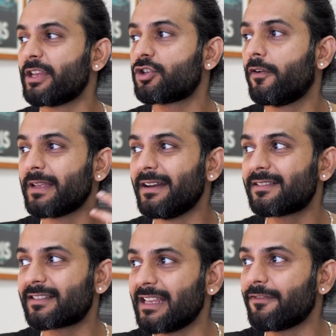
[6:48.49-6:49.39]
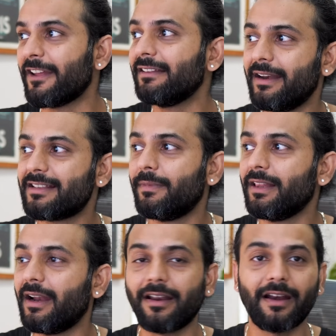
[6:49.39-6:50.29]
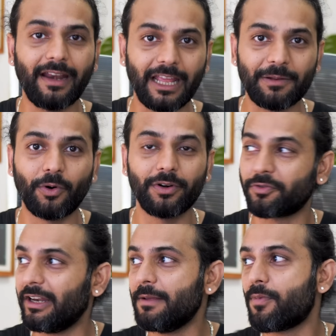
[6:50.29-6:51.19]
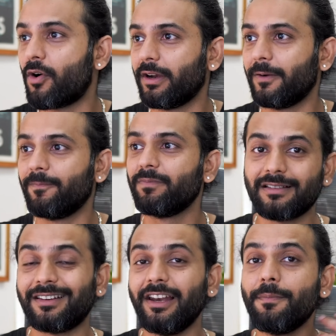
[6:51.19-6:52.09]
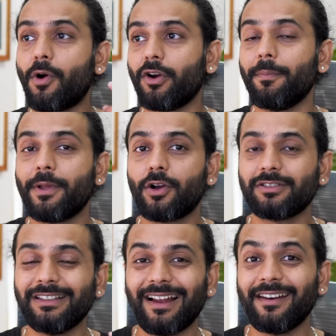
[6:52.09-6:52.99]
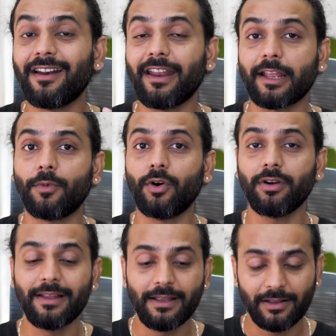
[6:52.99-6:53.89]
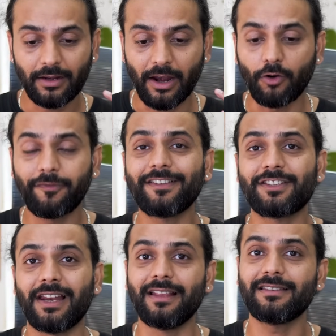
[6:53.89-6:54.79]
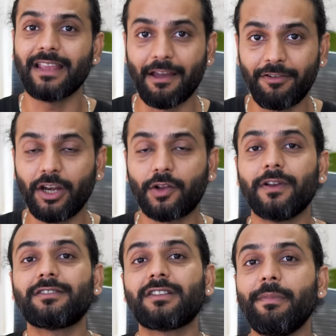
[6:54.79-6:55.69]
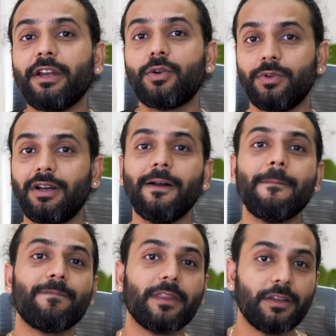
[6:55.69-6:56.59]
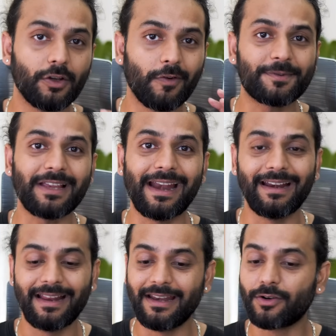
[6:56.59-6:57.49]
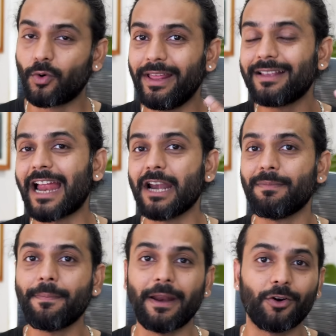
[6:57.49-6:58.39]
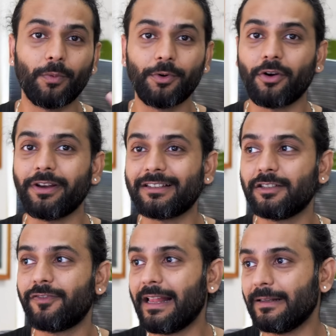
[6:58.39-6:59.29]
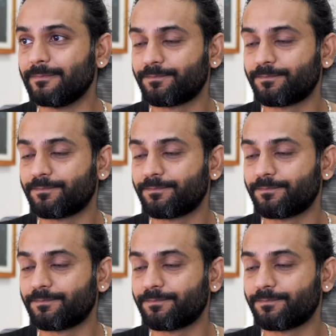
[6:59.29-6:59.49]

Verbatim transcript: make sure website is safe and disable the under attack mode. It's really important. It's really important because in under attack mode, Cloudflare challenge every request coming to the your website, including sitemap and robot.txt file.